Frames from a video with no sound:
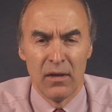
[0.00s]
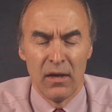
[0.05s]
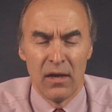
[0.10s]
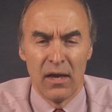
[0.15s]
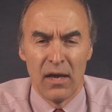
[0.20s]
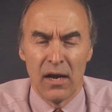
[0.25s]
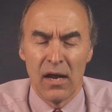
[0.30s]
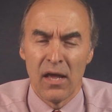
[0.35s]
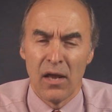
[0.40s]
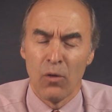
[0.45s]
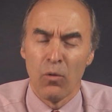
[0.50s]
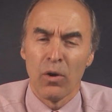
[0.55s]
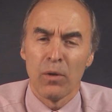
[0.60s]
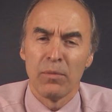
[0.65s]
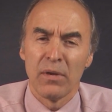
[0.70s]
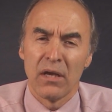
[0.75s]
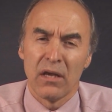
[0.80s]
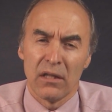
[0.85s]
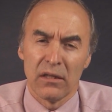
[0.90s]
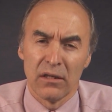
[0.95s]
And I want to
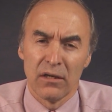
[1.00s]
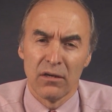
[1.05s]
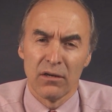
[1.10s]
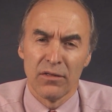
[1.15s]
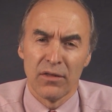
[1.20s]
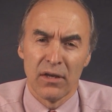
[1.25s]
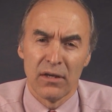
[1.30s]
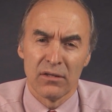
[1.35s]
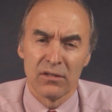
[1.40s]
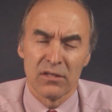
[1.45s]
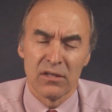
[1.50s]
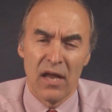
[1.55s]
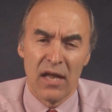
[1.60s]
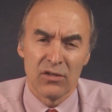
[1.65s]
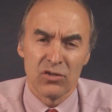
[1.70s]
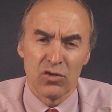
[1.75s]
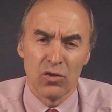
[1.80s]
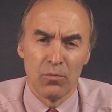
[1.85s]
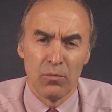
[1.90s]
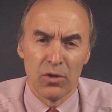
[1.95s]
be clear that it's not
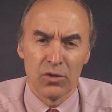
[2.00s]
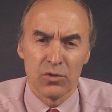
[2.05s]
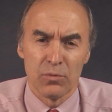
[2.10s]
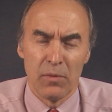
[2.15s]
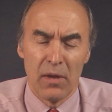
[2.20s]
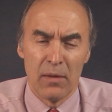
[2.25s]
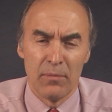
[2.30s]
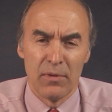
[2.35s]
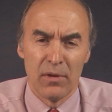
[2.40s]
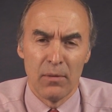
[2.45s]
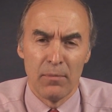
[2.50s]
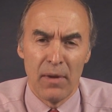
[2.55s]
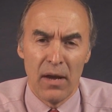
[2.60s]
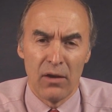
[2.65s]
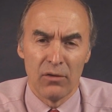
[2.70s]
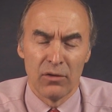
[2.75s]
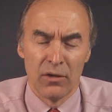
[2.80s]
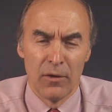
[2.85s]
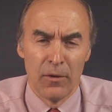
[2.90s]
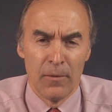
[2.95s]
so much maybe
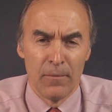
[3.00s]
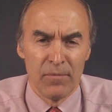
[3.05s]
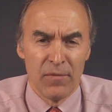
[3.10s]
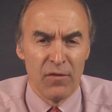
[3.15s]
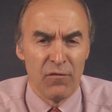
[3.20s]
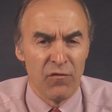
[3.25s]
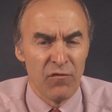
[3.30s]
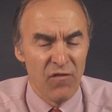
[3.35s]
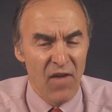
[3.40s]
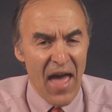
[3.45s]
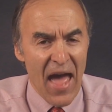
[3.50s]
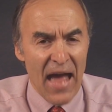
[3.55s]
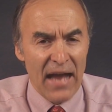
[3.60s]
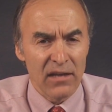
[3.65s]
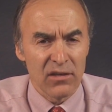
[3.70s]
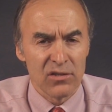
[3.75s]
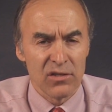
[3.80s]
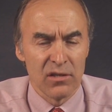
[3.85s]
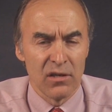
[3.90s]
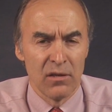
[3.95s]
about
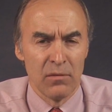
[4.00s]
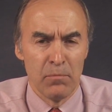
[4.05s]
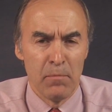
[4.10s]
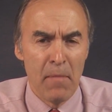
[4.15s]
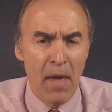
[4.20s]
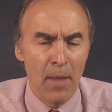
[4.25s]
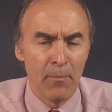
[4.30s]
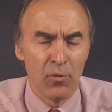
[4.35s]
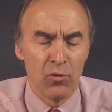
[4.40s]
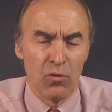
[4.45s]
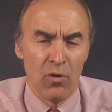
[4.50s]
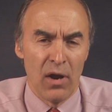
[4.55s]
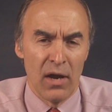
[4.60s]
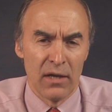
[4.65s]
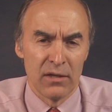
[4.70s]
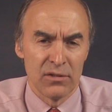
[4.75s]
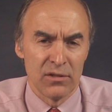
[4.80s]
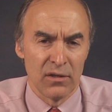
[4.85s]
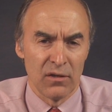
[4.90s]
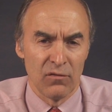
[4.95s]
facts and
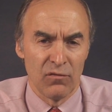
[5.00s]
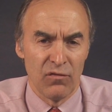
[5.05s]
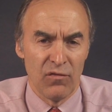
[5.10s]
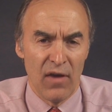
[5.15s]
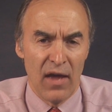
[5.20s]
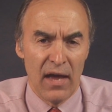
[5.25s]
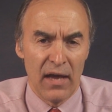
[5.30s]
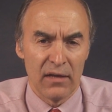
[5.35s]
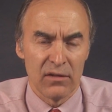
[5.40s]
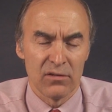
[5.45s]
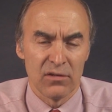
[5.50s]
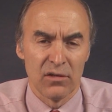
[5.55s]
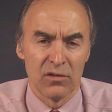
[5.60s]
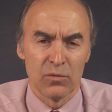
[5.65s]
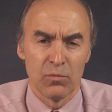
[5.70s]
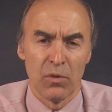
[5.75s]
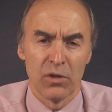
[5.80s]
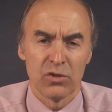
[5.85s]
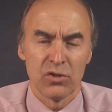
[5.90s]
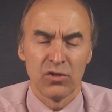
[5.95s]
memorizing facts as
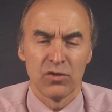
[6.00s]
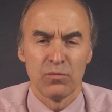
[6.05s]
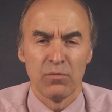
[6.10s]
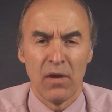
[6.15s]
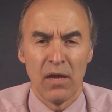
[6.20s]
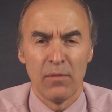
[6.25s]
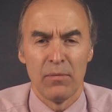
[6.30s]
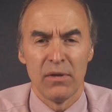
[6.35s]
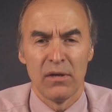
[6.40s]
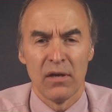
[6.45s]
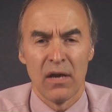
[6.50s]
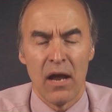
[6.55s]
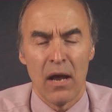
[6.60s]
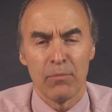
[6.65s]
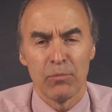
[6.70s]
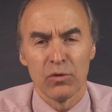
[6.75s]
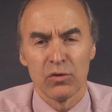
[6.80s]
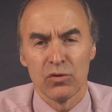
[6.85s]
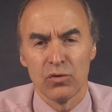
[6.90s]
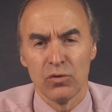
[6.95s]
much as maybe an
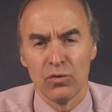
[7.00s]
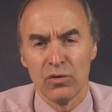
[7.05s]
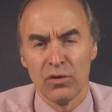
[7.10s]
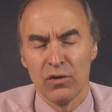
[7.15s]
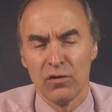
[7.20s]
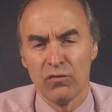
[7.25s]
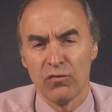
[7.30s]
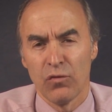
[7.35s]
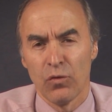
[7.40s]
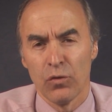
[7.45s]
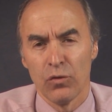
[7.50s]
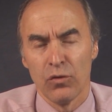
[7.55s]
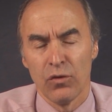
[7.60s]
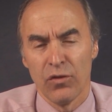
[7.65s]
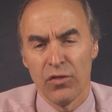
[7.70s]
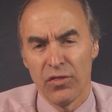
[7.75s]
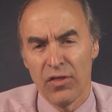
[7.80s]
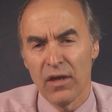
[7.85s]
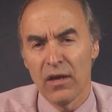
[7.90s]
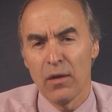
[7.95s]
opportunity for you to
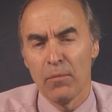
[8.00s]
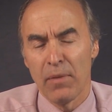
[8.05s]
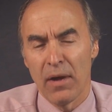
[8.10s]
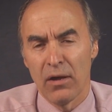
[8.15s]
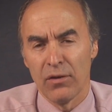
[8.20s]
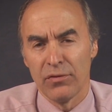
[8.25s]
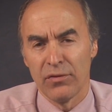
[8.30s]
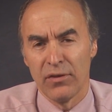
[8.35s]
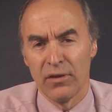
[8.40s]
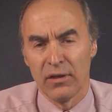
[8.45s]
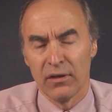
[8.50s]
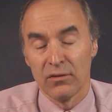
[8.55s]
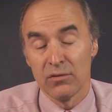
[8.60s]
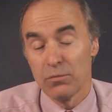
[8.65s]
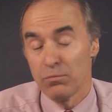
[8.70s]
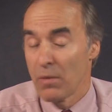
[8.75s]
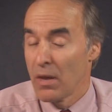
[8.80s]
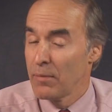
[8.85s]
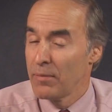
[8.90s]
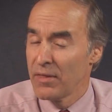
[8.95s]
think about things,
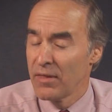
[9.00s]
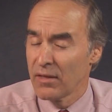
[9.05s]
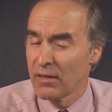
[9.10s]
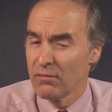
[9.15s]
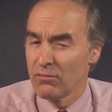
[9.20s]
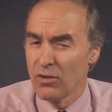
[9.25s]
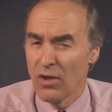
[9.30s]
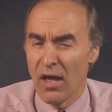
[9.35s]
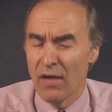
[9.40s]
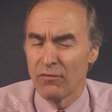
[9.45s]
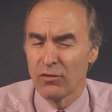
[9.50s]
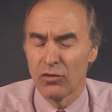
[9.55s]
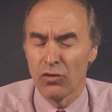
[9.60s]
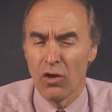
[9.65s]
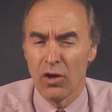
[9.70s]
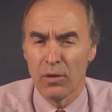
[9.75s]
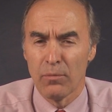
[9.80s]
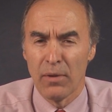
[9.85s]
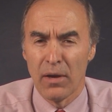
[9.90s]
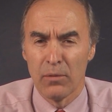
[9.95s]
maybe that you haven't
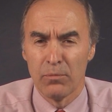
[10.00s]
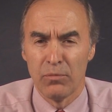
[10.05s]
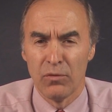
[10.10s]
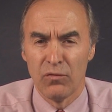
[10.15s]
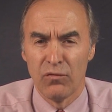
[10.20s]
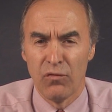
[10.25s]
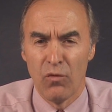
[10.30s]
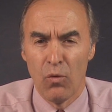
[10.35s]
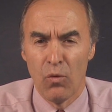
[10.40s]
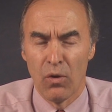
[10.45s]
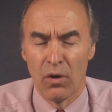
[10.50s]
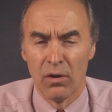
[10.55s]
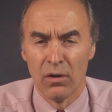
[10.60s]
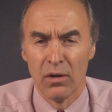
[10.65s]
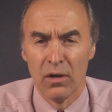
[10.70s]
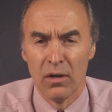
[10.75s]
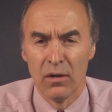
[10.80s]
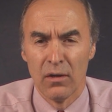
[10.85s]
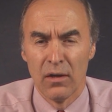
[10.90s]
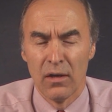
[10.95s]
thought about before,
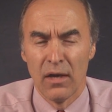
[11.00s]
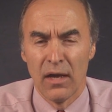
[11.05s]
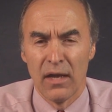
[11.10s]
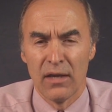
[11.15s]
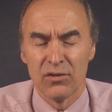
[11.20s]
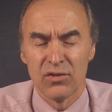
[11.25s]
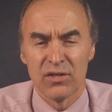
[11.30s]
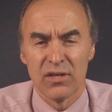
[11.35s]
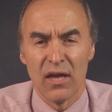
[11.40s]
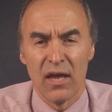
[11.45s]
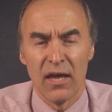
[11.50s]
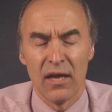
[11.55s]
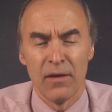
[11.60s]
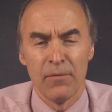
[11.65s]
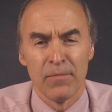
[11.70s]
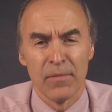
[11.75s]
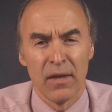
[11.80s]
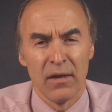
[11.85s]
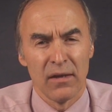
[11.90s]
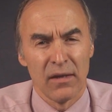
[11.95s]
and say,
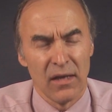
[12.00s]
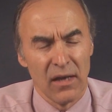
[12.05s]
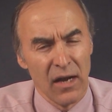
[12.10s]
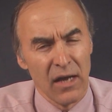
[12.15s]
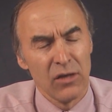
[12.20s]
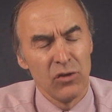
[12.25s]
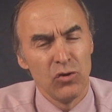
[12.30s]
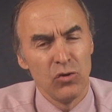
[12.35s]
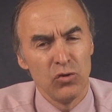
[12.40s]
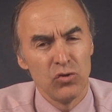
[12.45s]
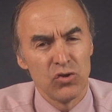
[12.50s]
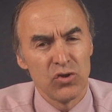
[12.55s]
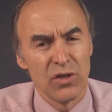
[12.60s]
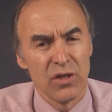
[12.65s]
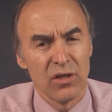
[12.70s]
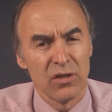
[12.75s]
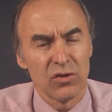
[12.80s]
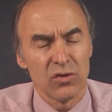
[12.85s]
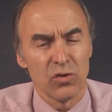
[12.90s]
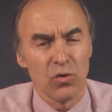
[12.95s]
can I use
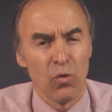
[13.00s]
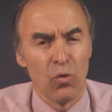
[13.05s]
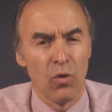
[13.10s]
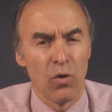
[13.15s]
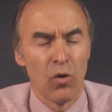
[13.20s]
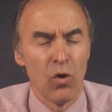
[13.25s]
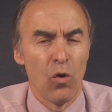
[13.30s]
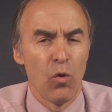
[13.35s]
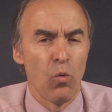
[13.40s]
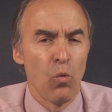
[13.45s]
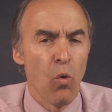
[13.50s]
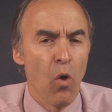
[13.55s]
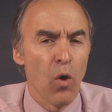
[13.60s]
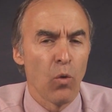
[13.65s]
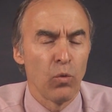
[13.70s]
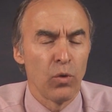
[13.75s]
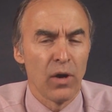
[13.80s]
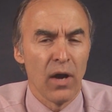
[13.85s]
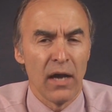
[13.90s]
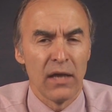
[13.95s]
this, or what
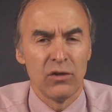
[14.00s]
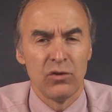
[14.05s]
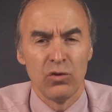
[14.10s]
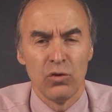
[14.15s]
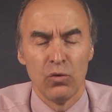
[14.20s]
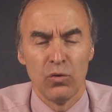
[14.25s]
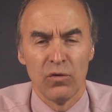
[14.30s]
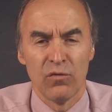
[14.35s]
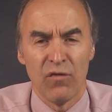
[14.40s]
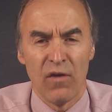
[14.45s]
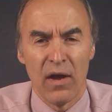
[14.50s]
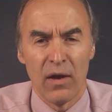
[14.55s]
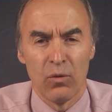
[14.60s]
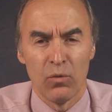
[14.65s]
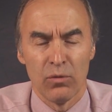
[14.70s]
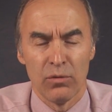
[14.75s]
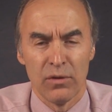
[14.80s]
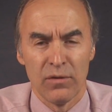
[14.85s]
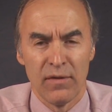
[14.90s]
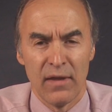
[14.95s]
would I do if I
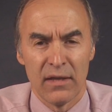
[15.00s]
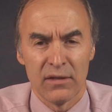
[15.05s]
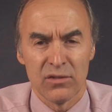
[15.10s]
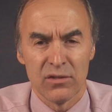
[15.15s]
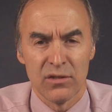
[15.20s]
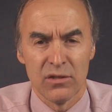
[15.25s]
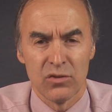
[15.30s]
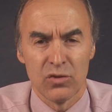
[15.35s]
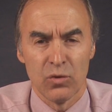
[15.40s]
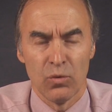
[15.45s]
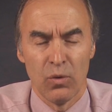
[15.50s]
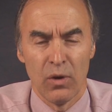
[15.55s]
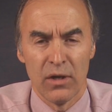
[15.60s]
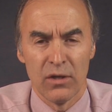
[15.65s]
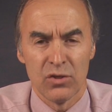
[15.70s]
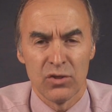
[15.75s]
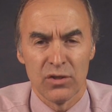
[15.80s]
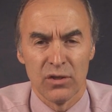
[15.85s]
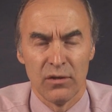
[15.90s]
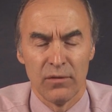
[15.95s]
were in that
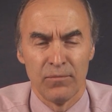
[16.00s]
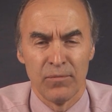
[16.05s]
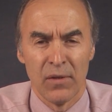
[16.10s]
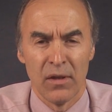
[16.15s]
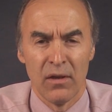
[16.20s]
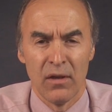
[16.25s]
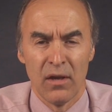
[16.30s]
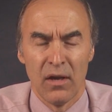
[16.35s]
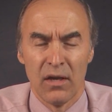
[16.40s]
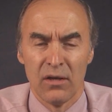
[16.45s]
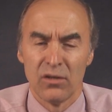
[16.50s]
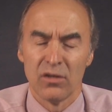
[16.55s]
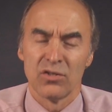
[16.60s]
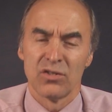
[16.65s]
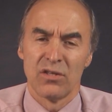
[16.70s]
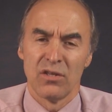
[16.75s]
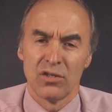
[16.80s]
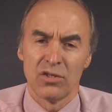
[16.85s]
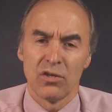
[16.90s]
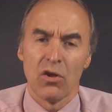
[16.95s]
situation? And does
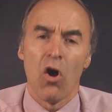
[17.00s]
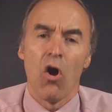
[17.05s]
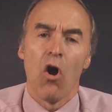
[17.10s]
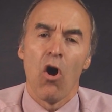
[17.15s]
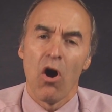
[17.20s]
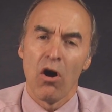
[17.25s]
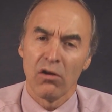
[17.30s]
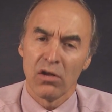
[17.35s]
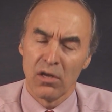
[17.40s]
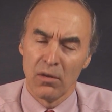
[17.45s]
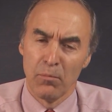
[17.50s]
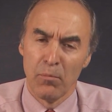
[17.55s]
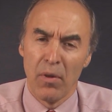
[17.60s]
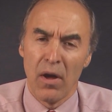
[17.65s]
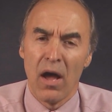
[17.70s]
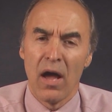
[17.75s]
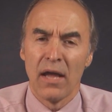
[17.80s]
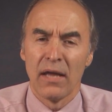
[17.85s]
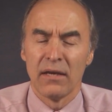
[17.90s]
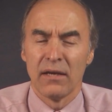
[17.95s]
this all
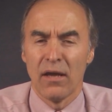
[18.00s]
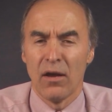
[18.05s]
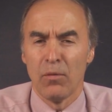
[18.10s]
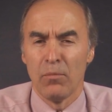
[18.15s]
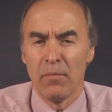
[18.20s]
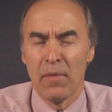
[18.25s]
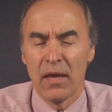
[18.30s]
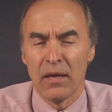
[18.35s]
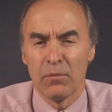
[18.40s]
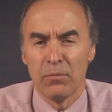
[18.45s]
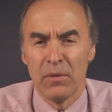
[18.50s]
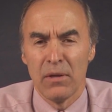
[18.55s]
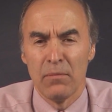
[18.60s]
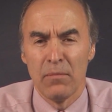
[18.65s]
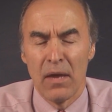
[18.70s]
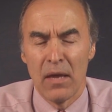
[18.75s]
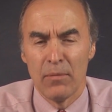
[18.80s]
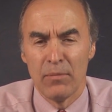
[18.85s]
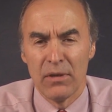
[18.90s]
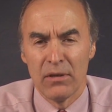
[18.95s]
combined help make me
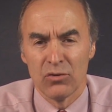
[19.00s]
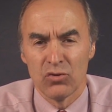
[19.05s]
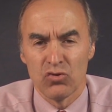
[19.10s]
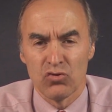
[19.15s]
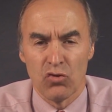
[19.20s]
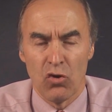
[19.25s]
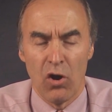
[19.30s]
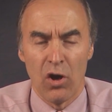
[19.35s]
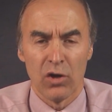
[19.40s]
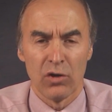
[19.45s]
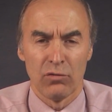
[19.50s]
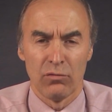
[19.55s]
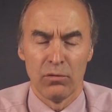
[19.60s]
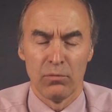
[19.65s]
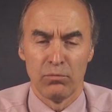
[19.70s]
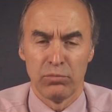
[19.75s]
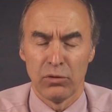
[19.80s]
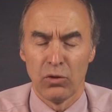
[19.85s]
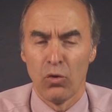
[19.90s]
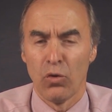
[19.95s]
maybe a stronger
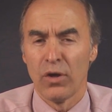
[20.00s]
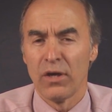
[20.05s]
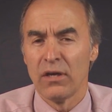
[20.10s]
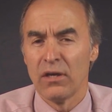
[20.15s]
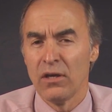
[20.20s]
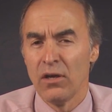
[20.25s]
employee